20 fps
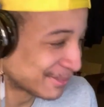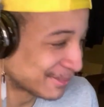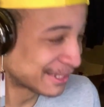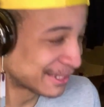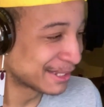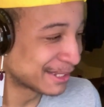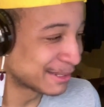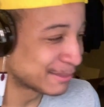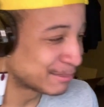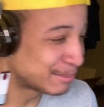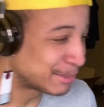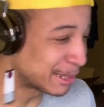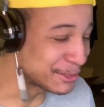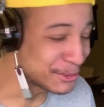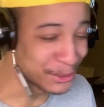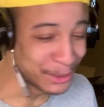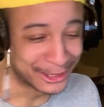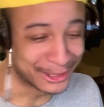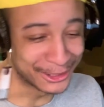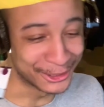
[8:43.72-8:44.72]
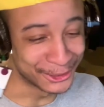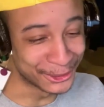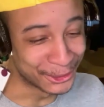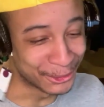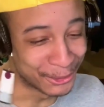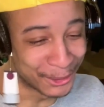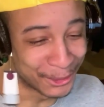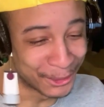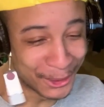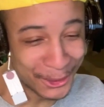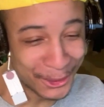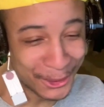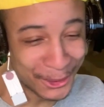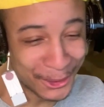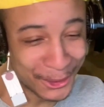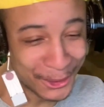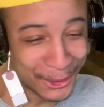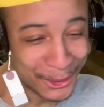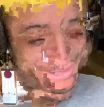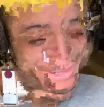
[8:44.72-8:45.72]
Pixel, I don't know what group you're involved in,
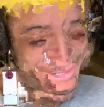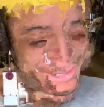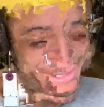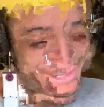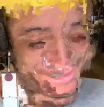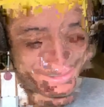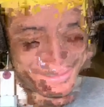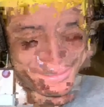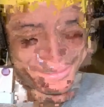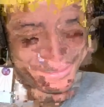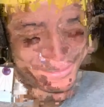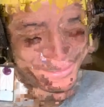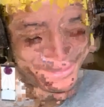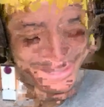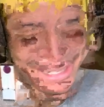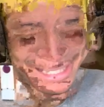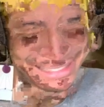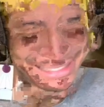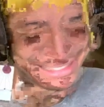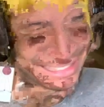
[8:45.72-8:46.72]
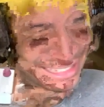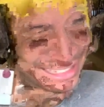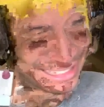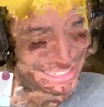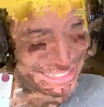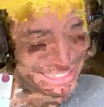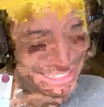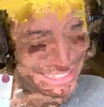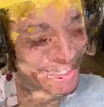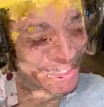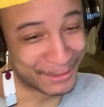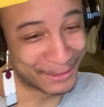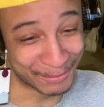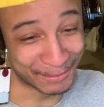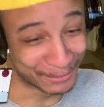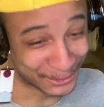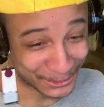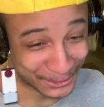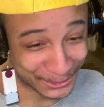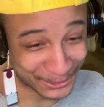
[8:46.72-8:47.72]
bruv. Right now, I'll see you, bruv.
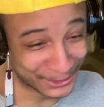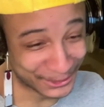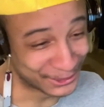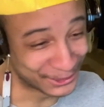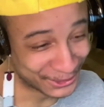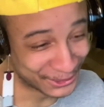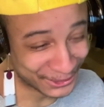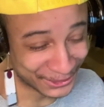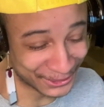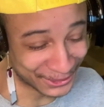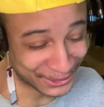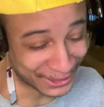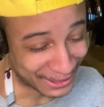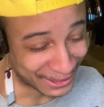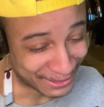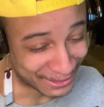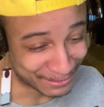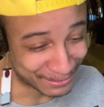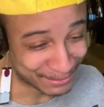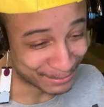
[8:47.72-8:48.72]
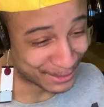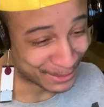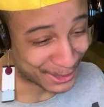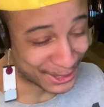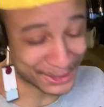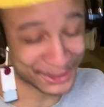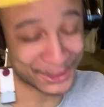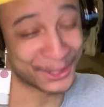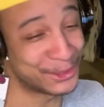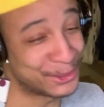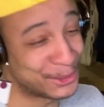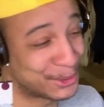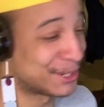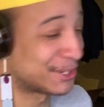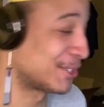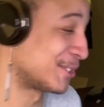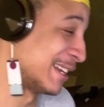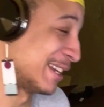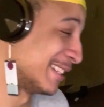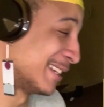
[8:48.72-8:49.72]
I'm asking you questions right
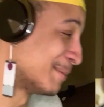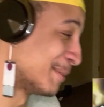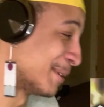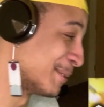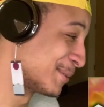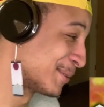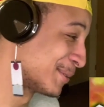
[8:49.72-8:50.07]
now, bruv.